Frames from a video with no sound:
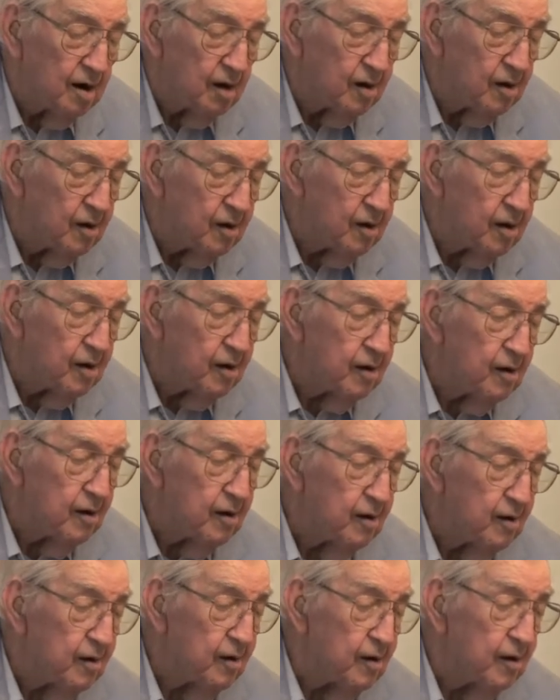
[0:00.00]
Tell us
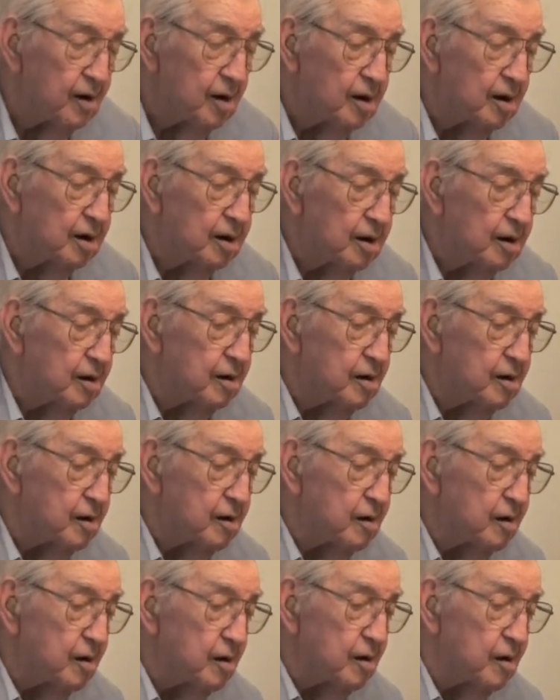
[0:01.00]
about when you were on
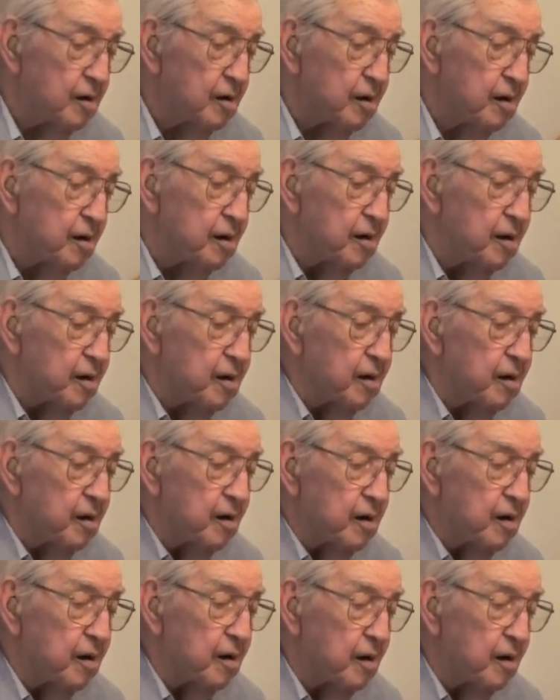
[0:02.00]
Big Cane
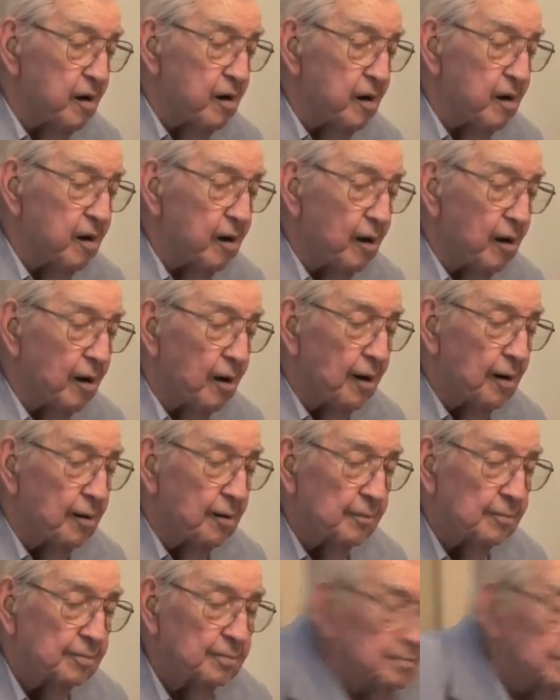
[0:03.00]
on December
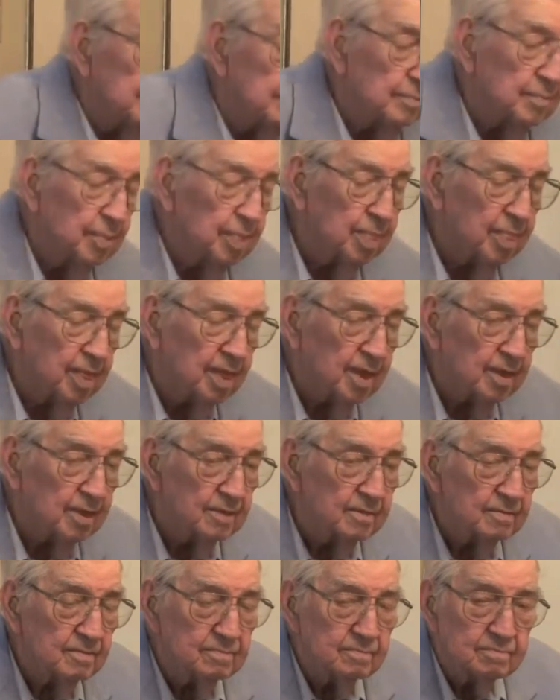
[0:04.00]
the 7th,
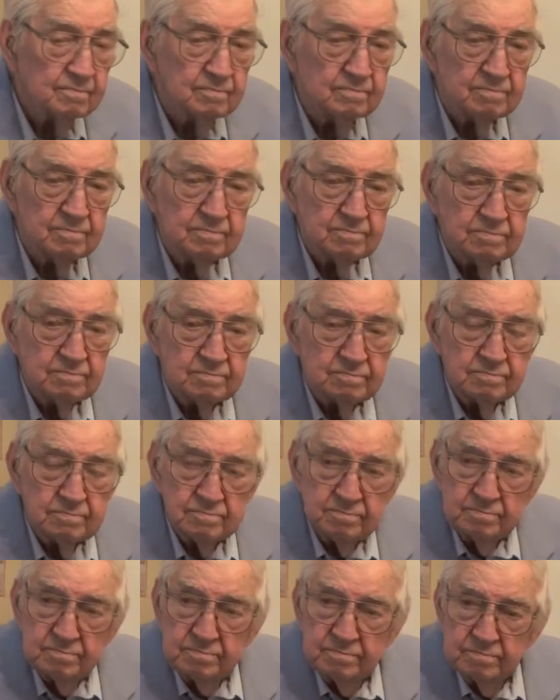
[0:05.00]

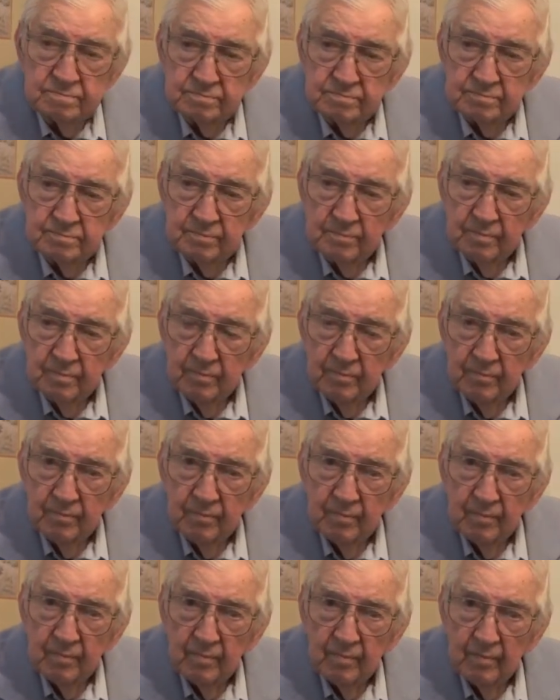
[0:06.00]
1941,
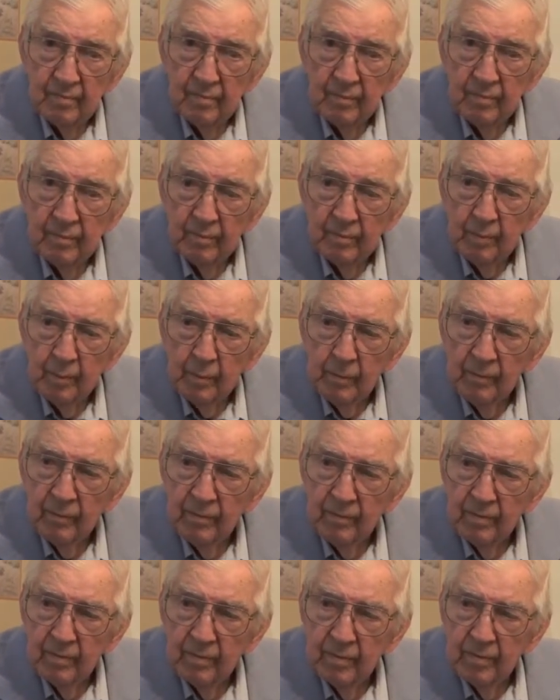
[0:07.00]
and Whitey
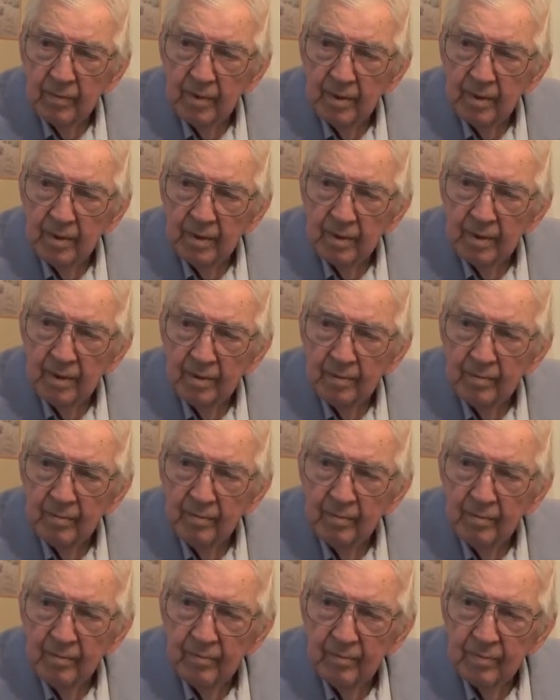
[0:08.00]
Peters came up to
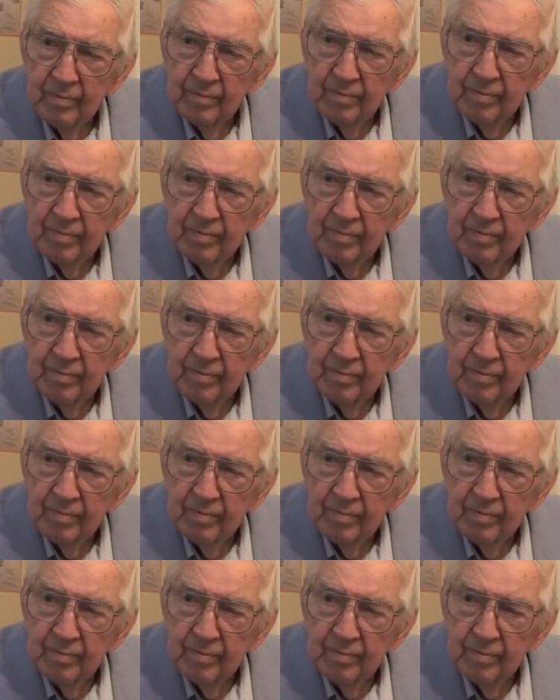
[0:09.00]
you